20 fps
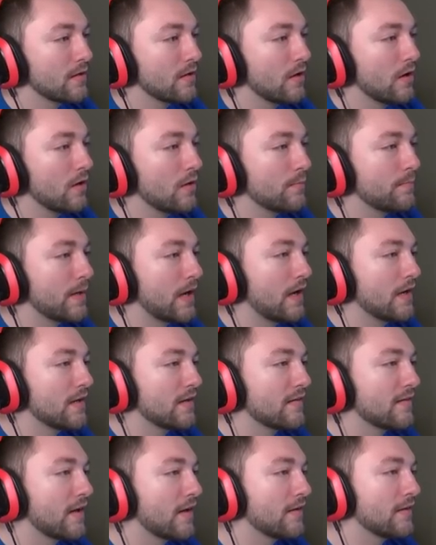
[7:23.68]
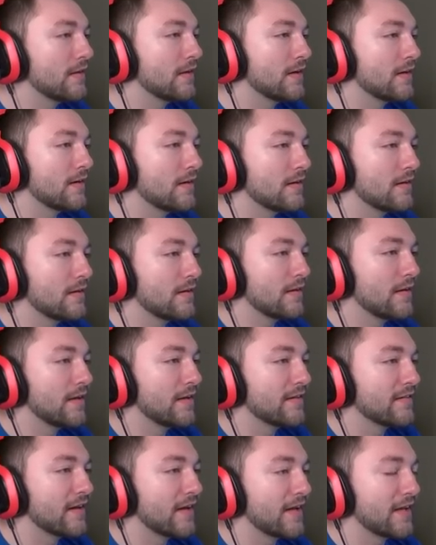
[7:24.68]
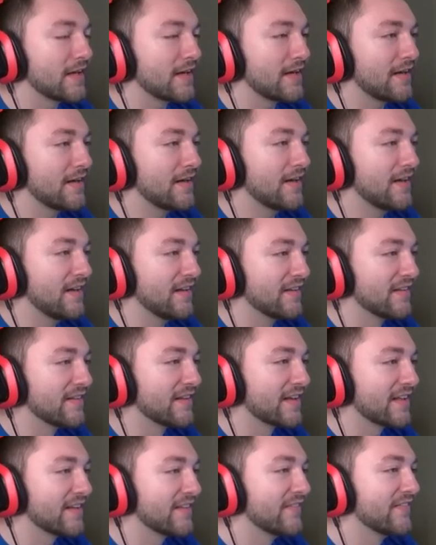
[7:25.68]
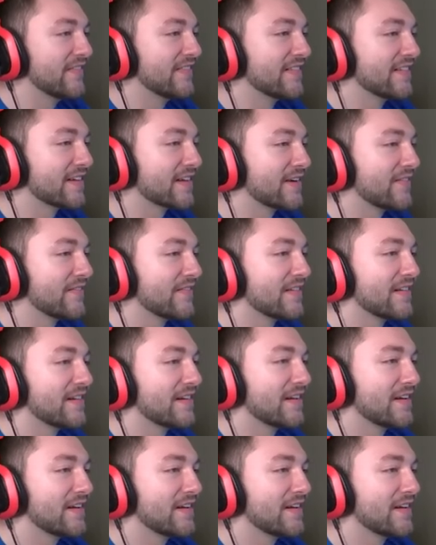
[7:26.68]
Oh, Bonnie's out there. He's like, look at him, look at him.